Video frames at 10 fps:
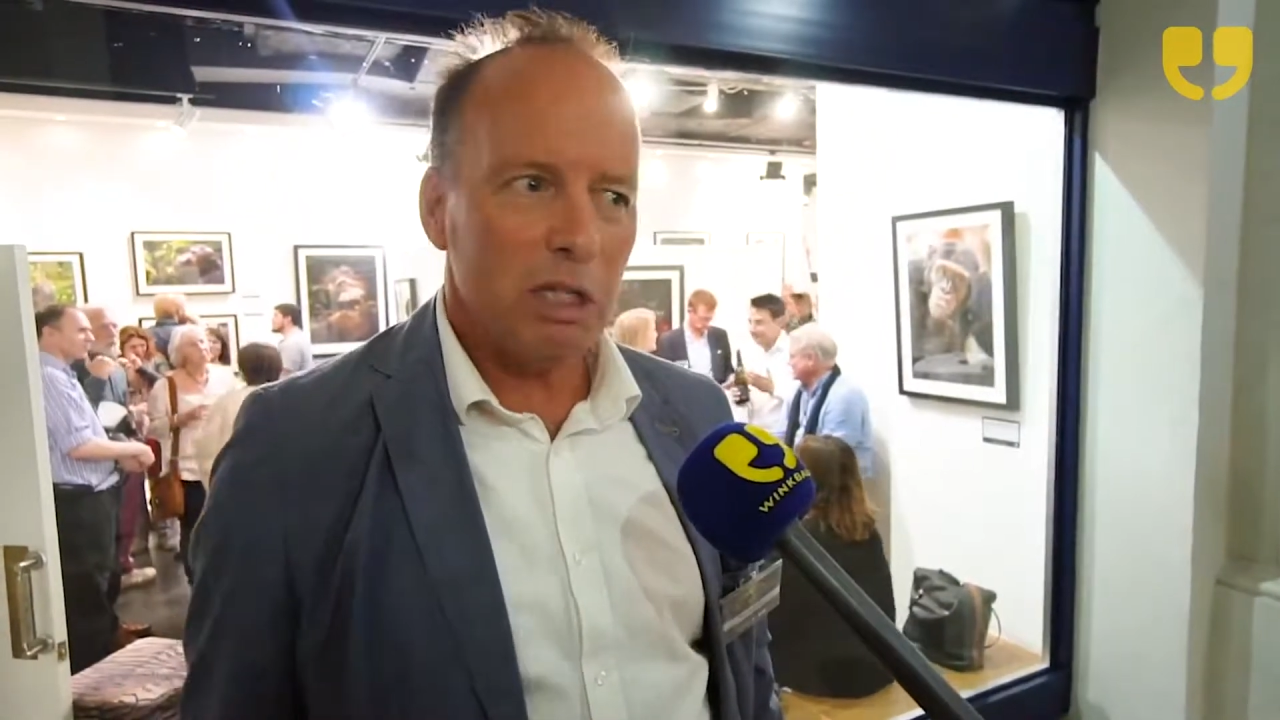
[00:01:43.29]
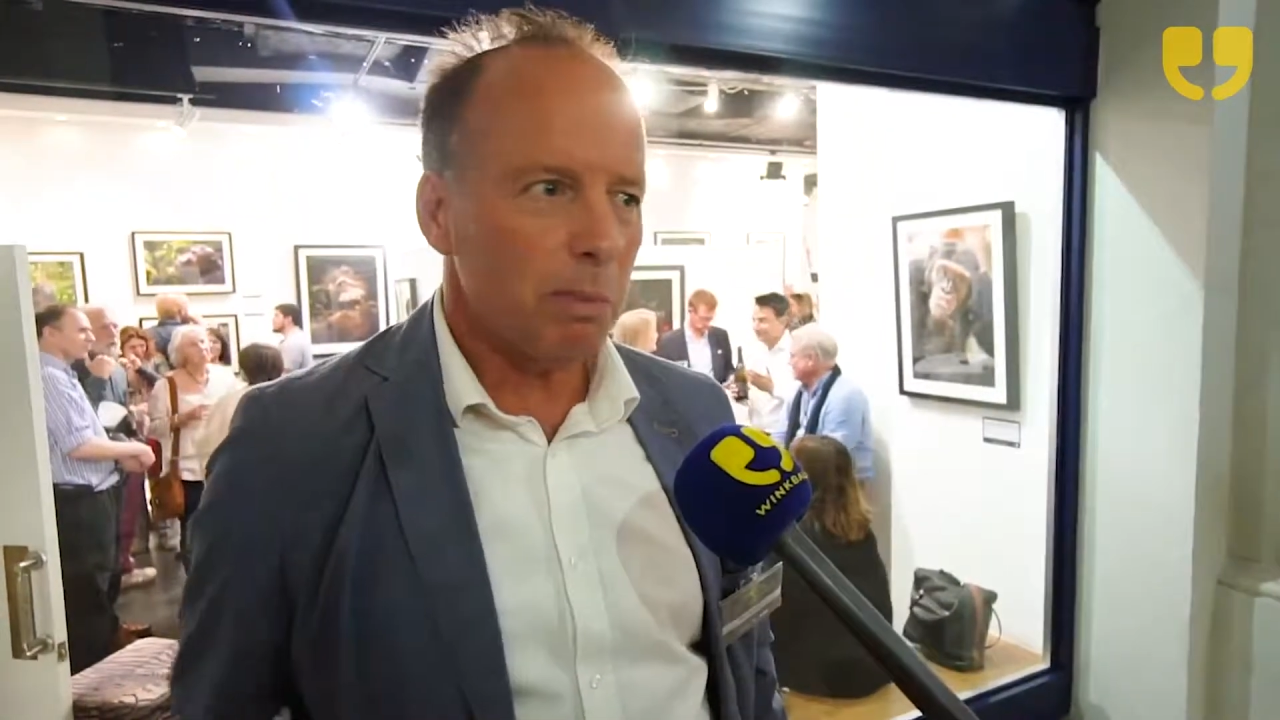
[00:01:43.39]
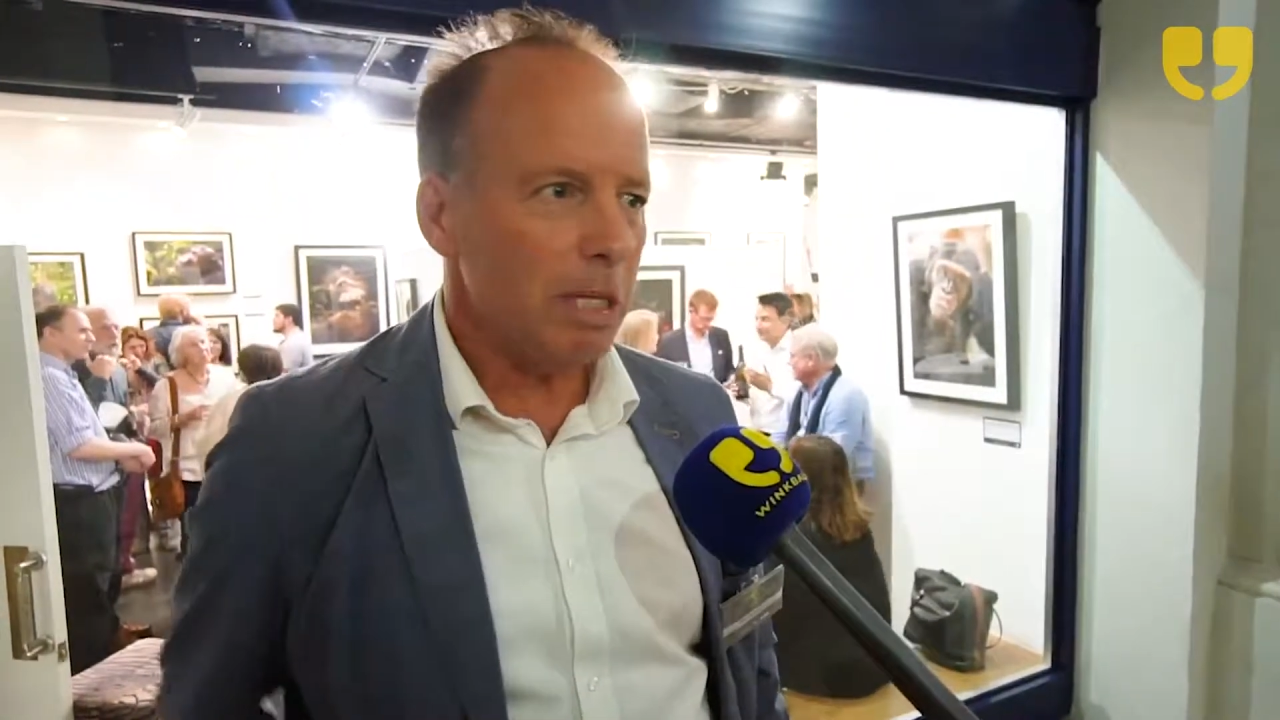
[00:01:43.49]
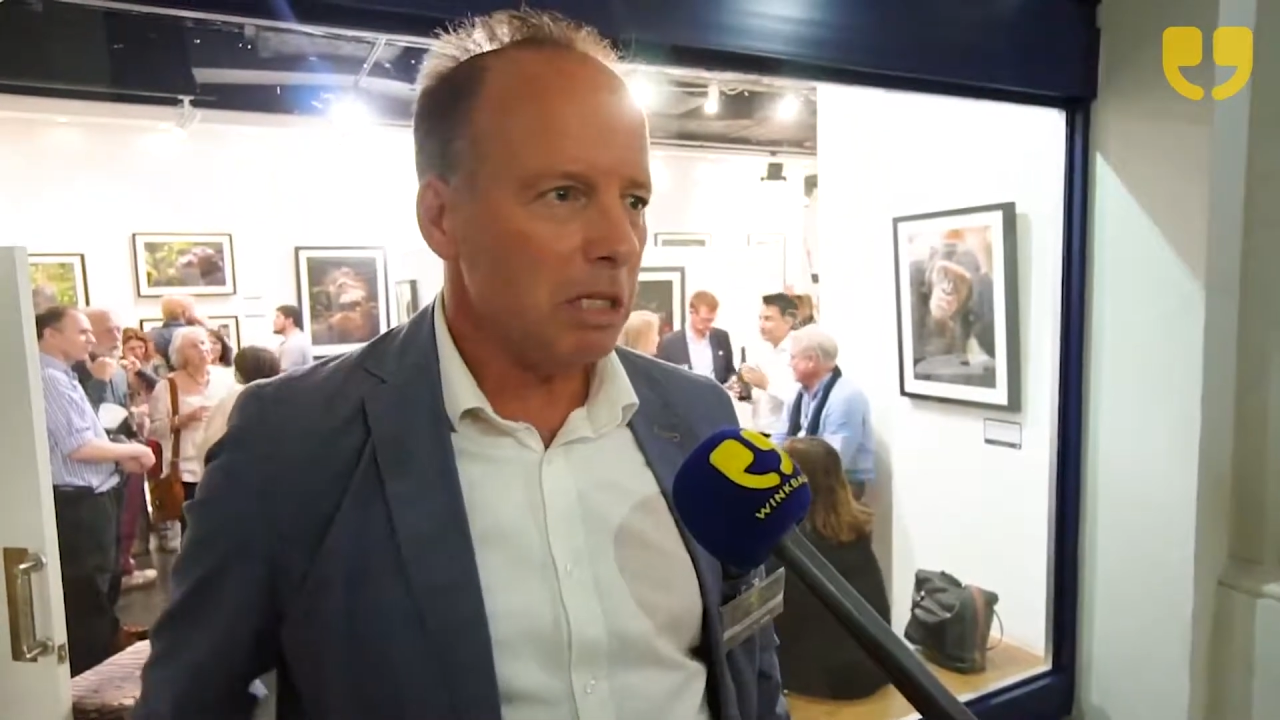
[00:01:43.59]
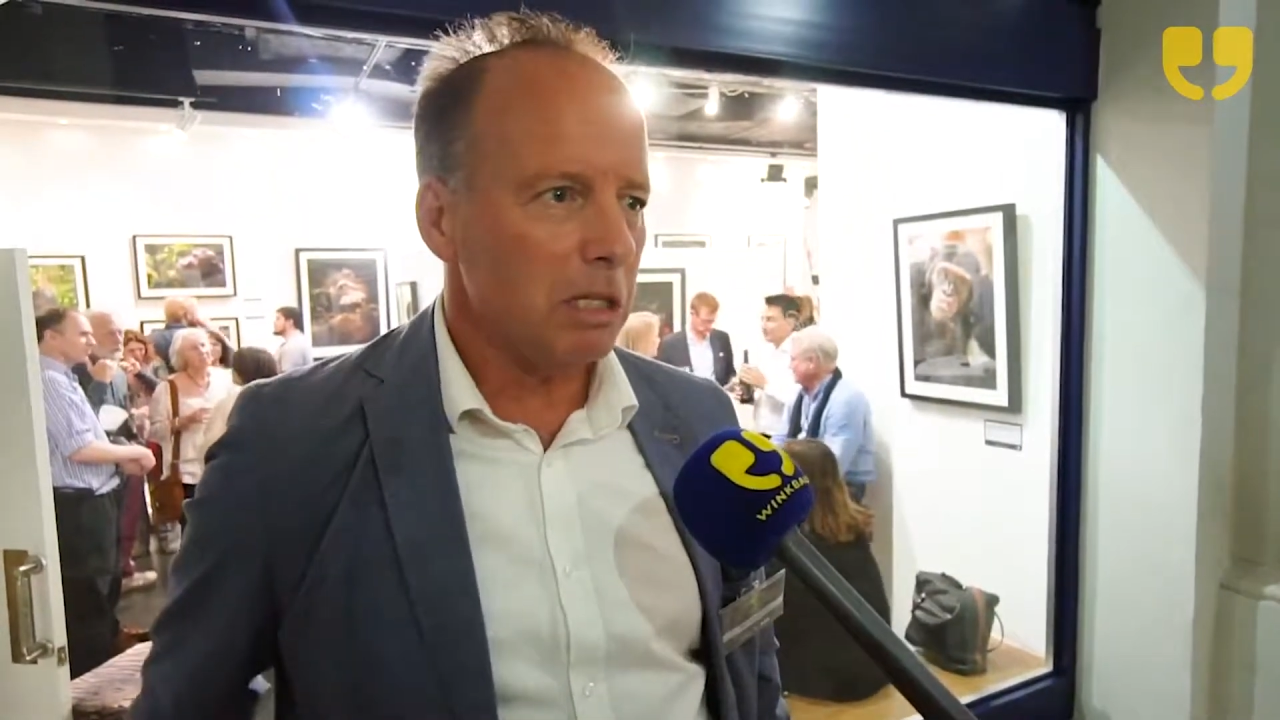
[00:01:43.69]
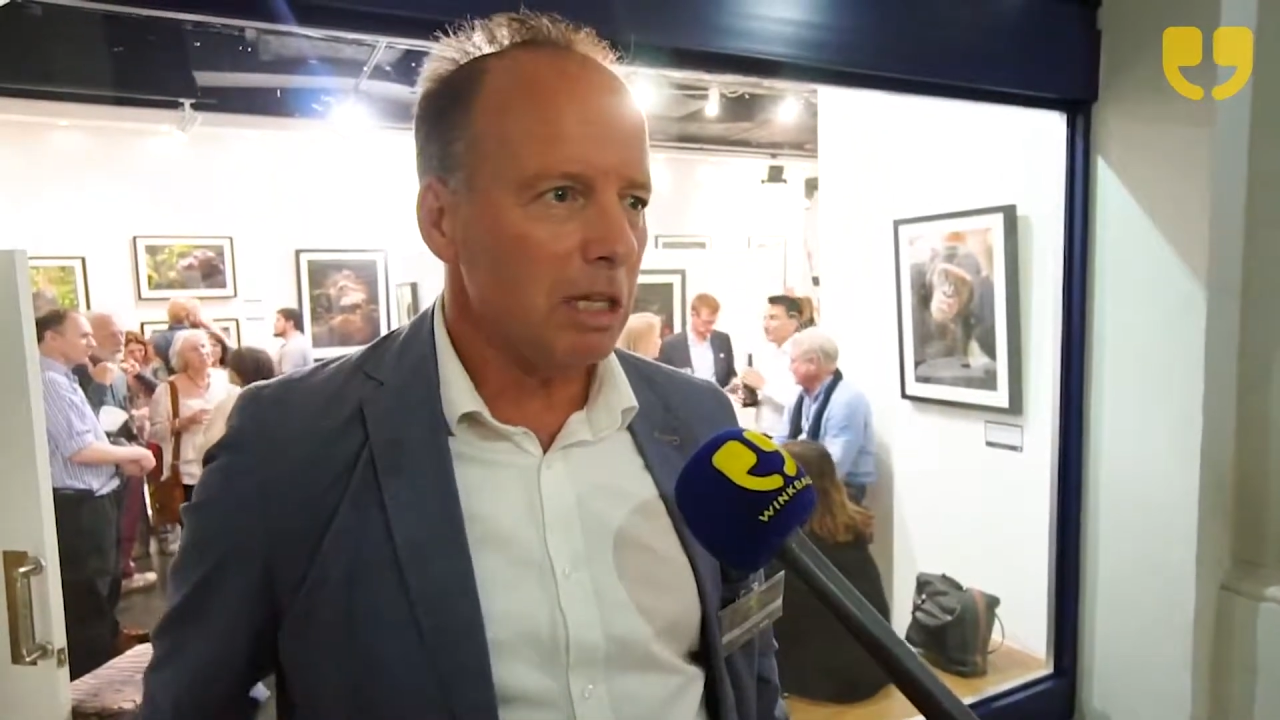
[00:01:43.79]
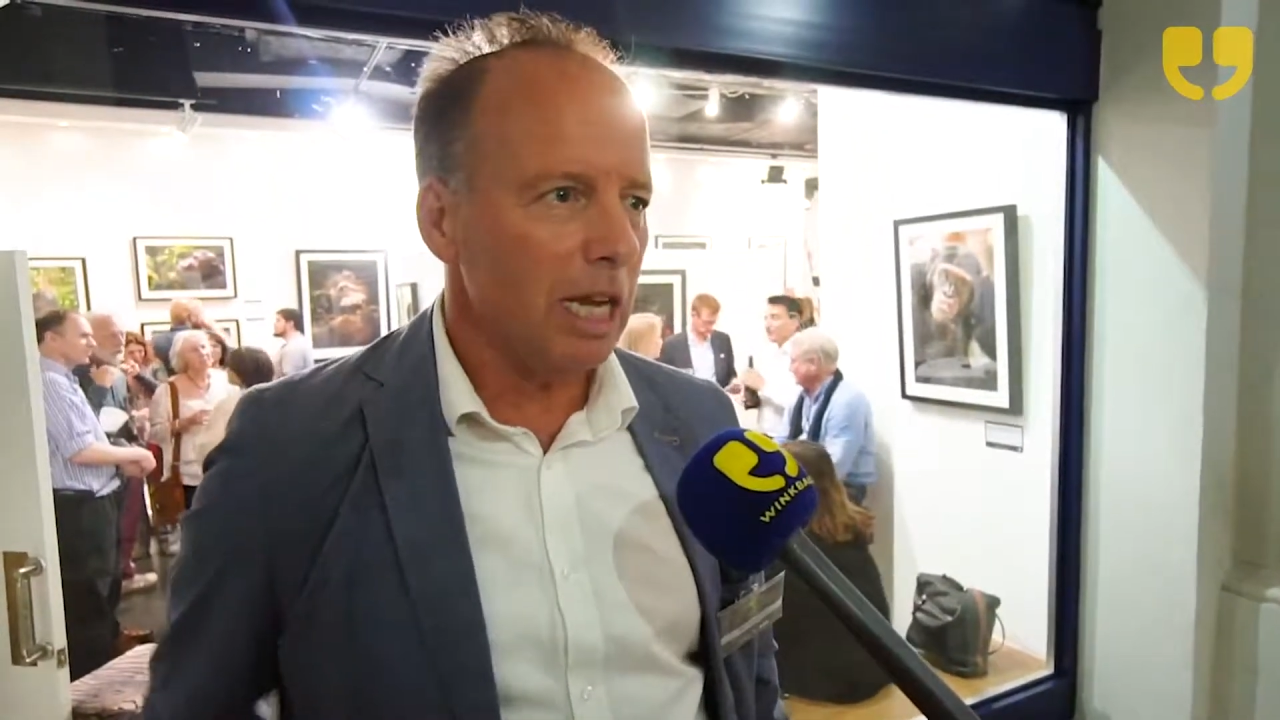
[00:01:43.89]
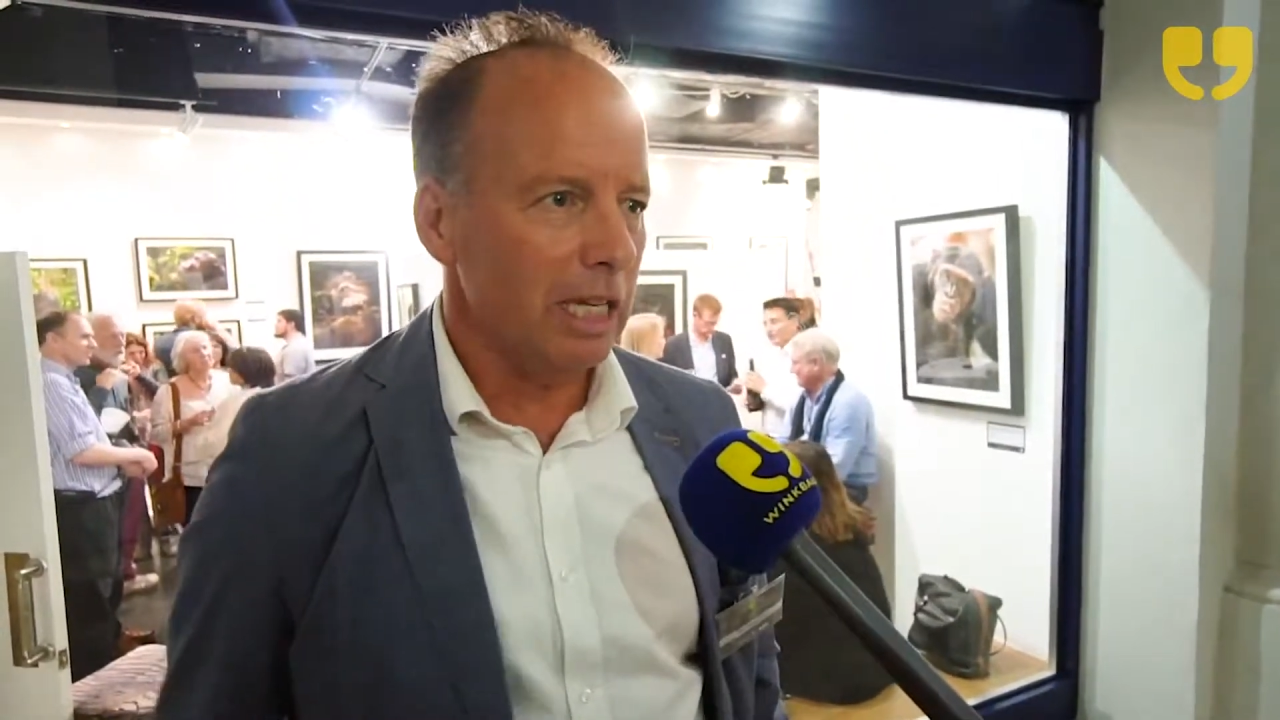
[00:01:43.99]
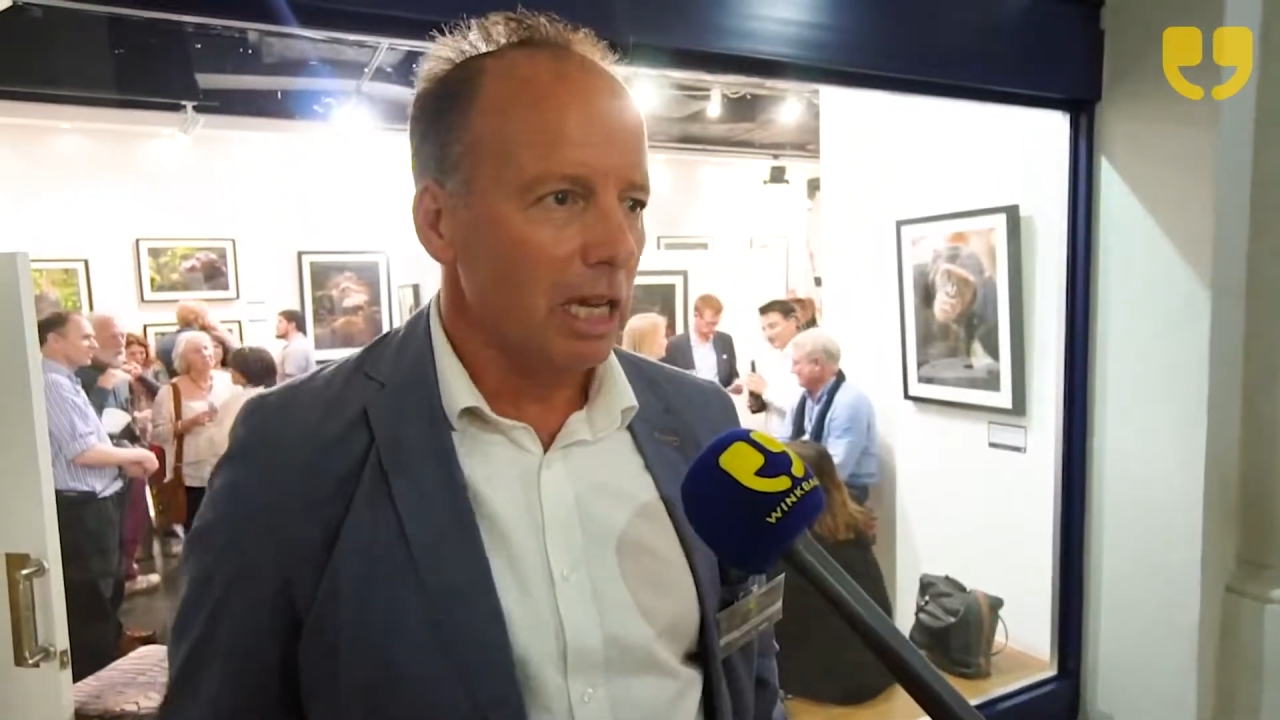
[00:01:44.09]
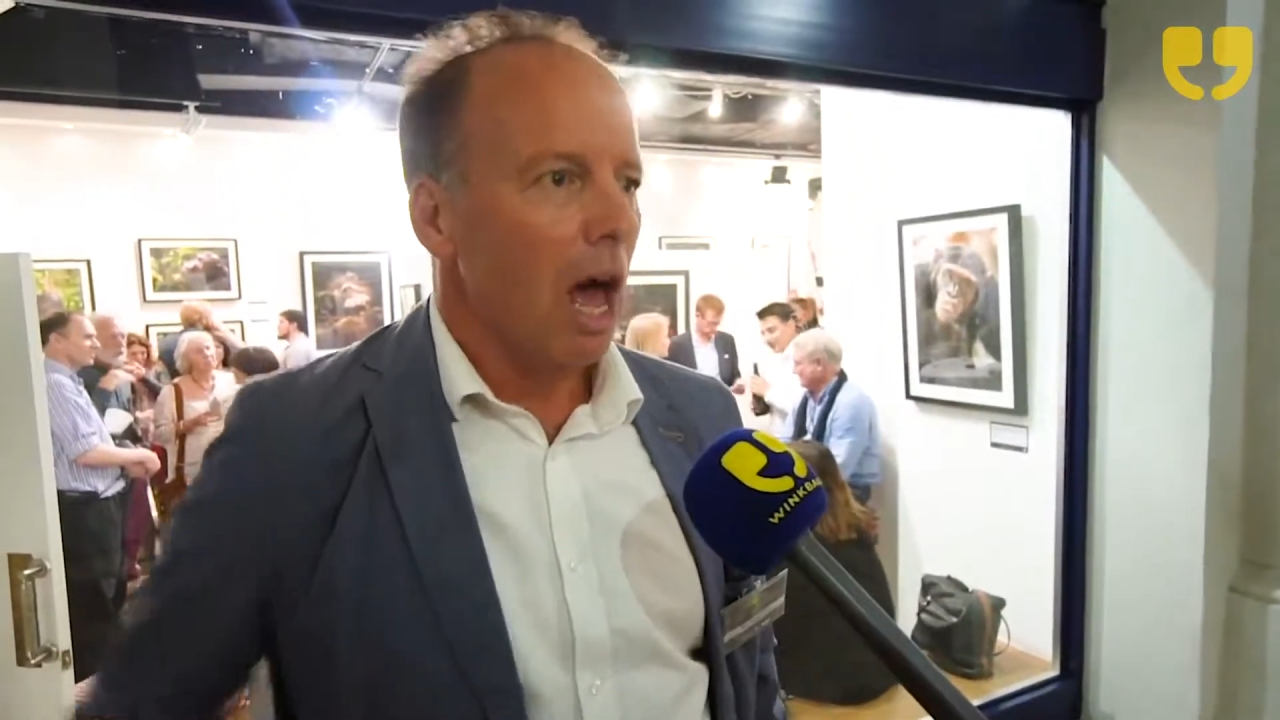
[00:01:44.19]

species need